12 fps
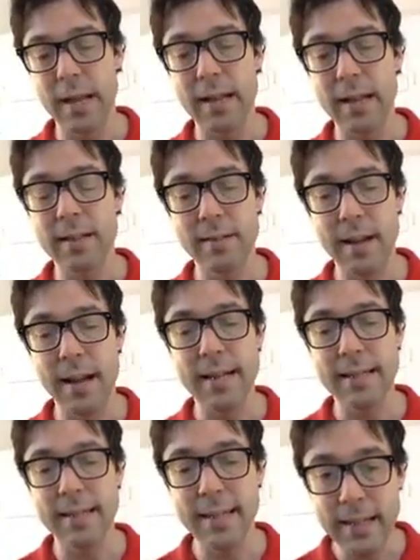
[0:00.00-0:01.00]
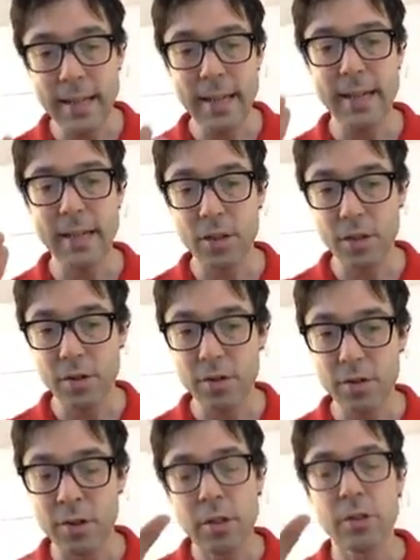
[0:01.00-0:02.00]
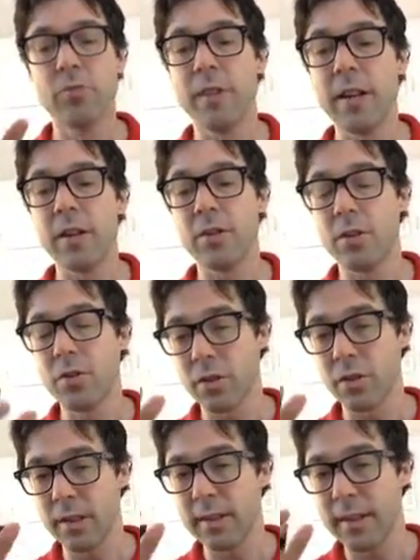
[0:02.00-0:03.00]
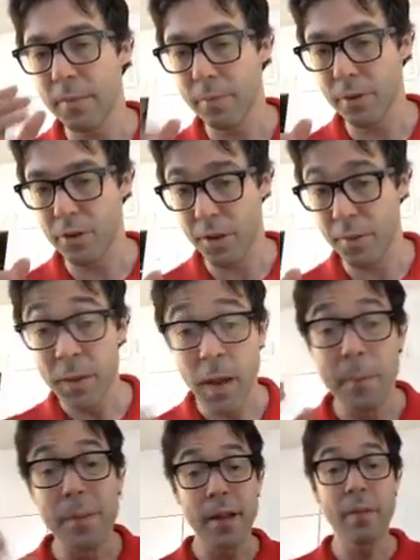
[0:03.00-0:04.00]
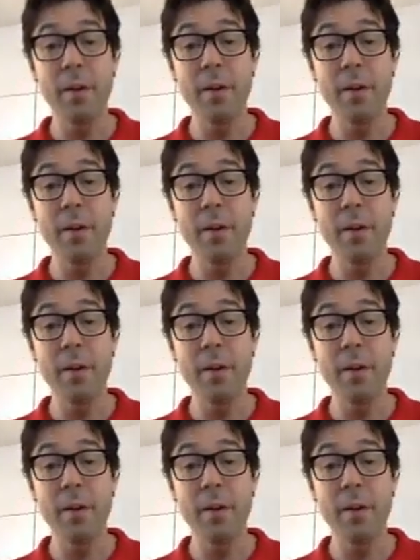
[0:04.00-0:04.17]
delta at 18 is used to reconstruct the temperature. And by the way,